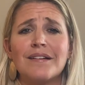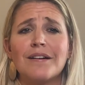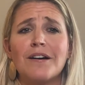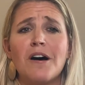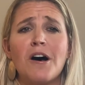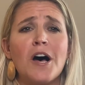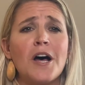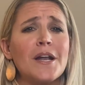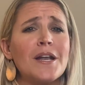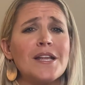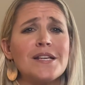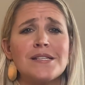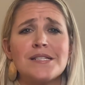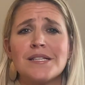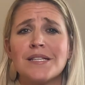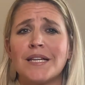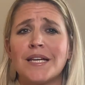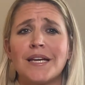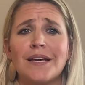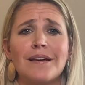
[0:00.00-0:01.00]

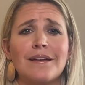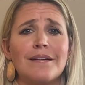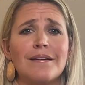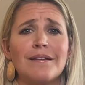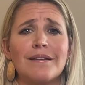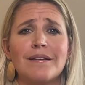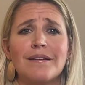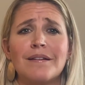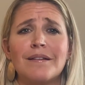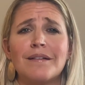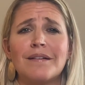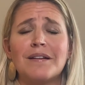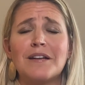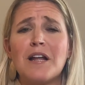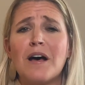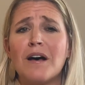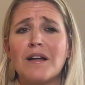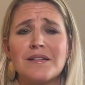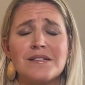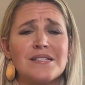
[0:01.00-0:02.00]
Honestly,
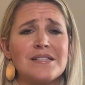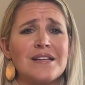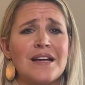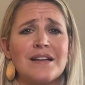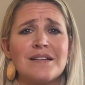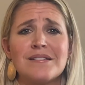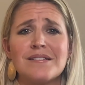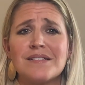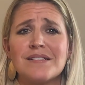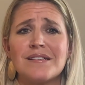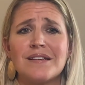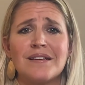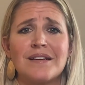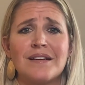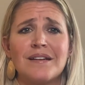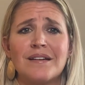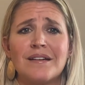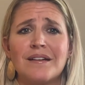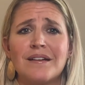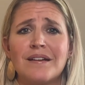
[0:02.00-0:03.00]
nonsense.
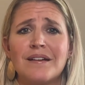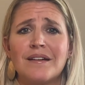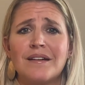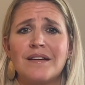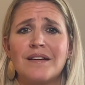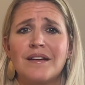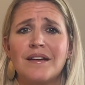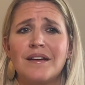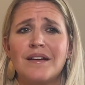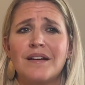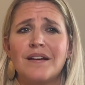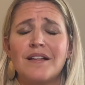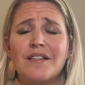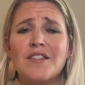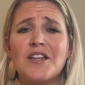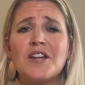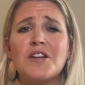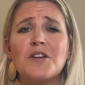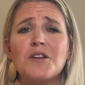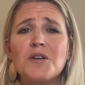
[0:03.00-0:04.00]

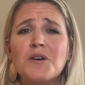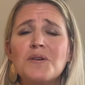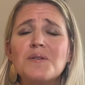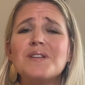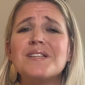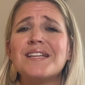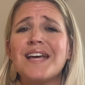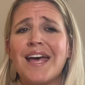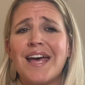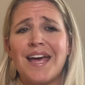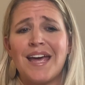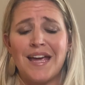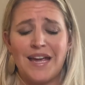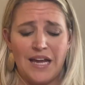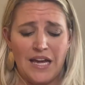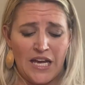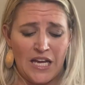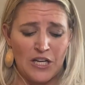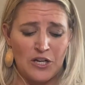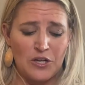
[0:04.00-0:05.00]
The new day
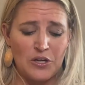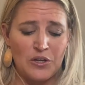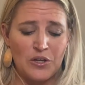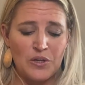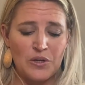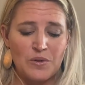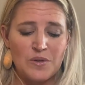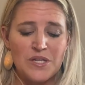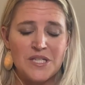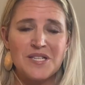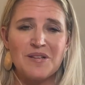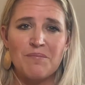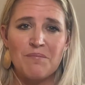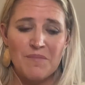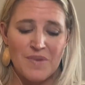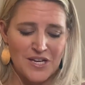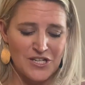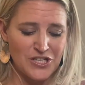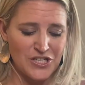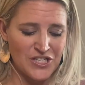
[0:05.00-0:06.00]
includes
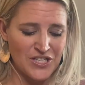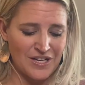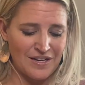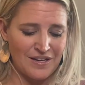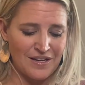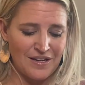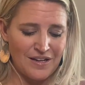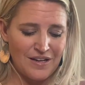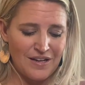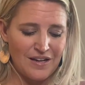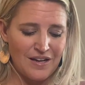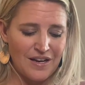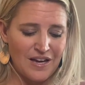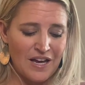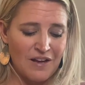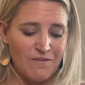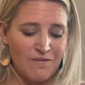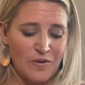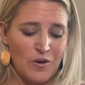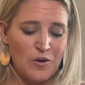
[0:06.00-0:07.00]
submission
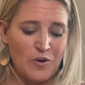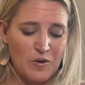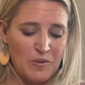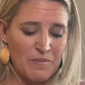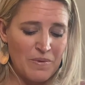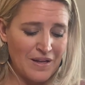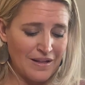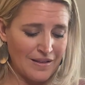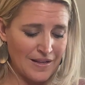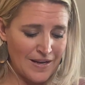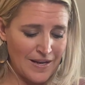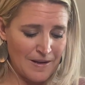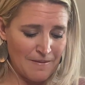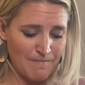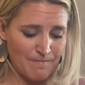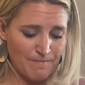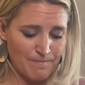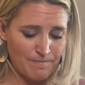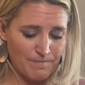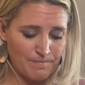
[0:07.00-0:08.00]
and vulnerability.
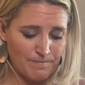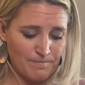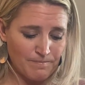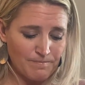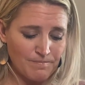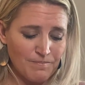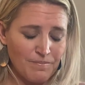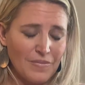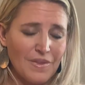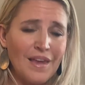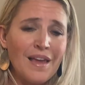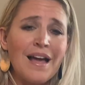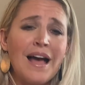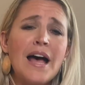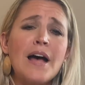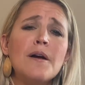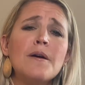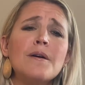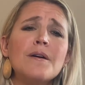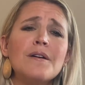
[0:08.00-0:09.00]

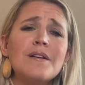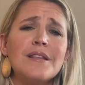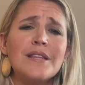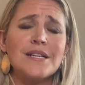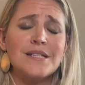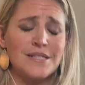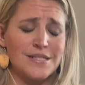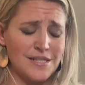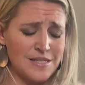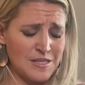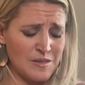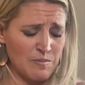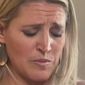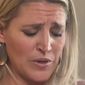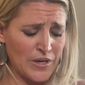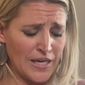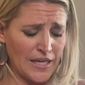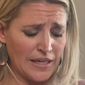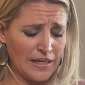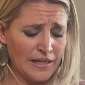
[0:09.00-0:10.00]
I heard this
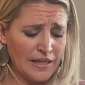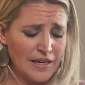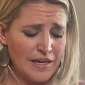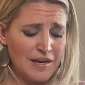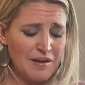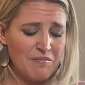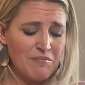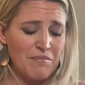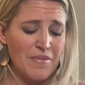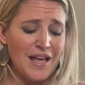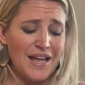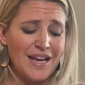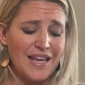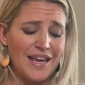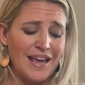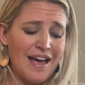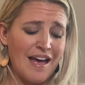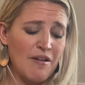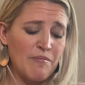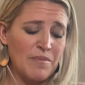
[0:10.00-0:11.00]
morning. Many
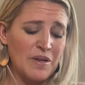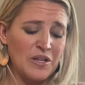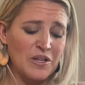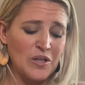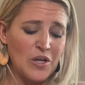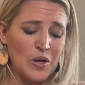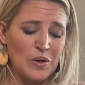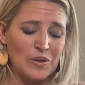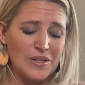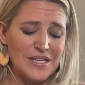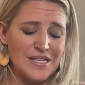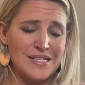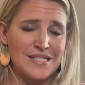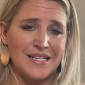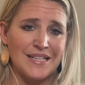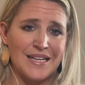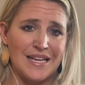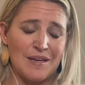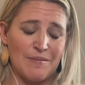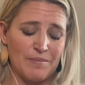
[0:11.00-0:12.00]
have been lulled to
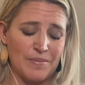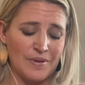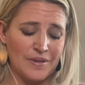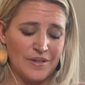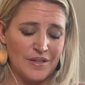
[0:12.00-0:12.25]
sleep.